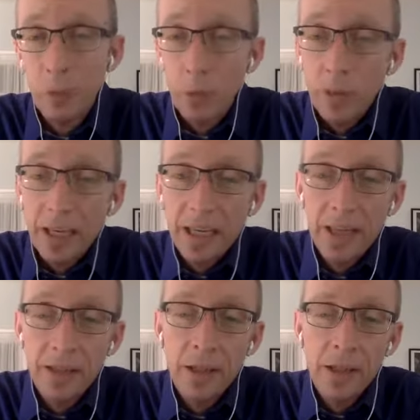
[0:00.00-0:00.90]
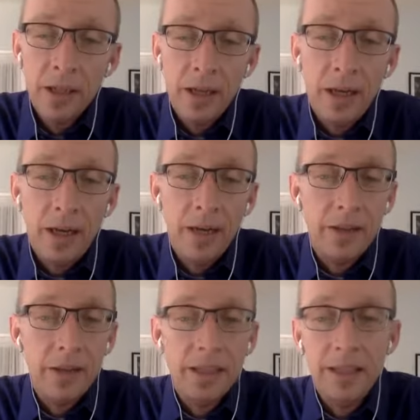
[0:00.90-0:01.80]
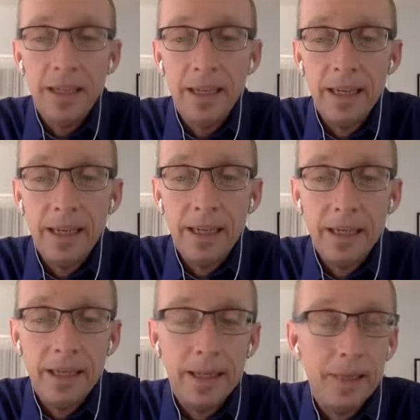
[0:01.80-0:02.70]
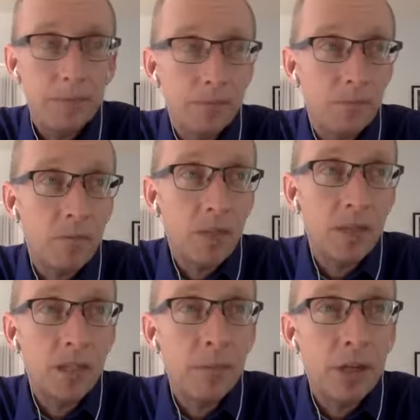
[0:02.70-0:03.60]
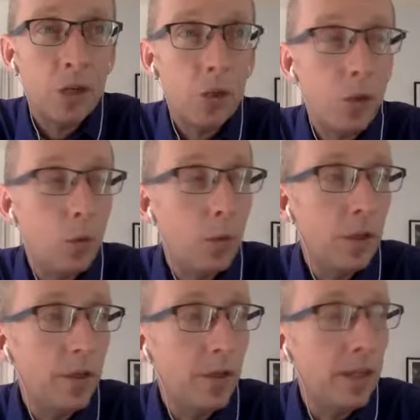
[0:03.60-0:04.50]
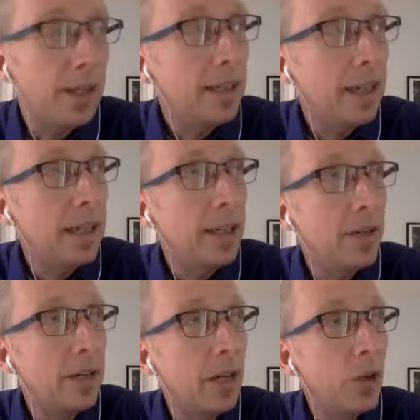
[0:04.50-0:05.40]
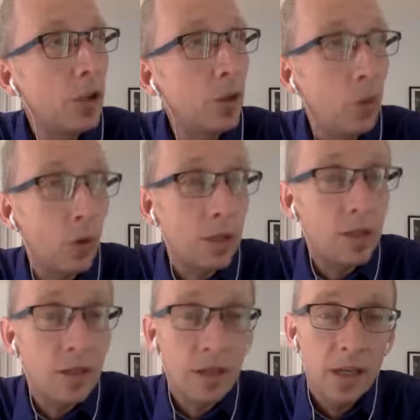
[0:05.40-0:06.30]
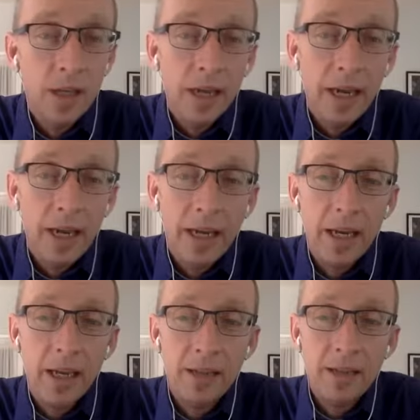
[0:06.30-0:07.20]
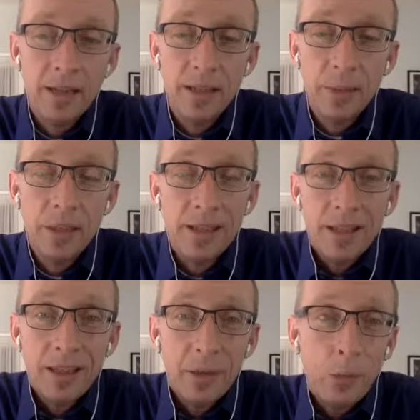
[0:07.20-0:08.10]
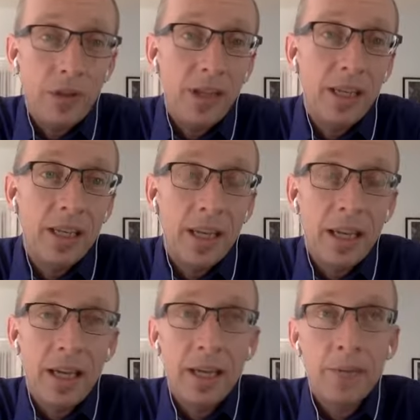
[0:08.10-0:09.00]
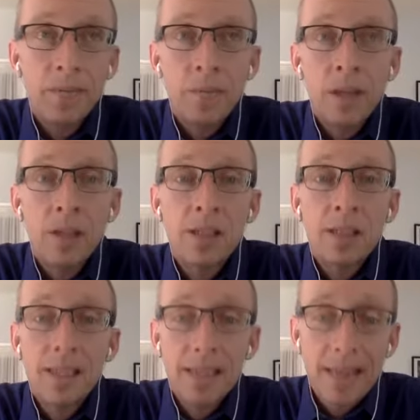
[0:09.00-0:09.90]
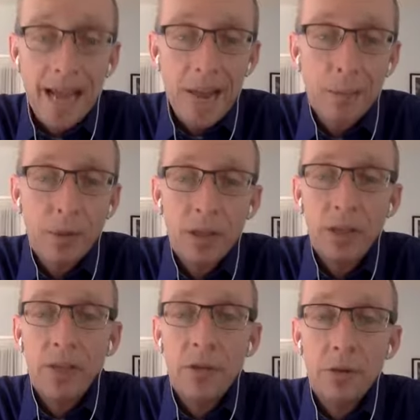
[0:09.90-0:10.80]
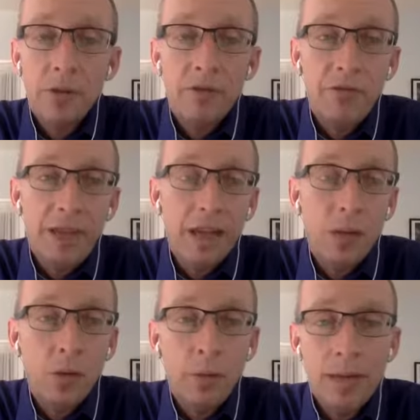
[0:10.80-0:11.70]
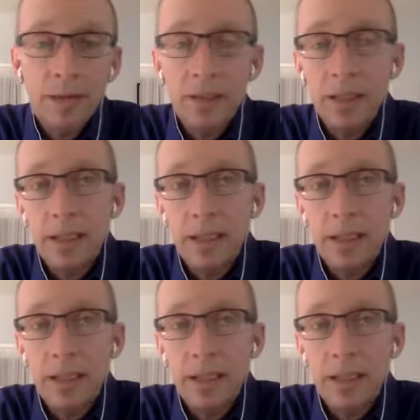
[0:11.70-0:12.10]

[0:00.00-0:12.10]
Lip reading: weekend, they did a special with Nike on Air Jordans, and so basically within a snap that you could follow about the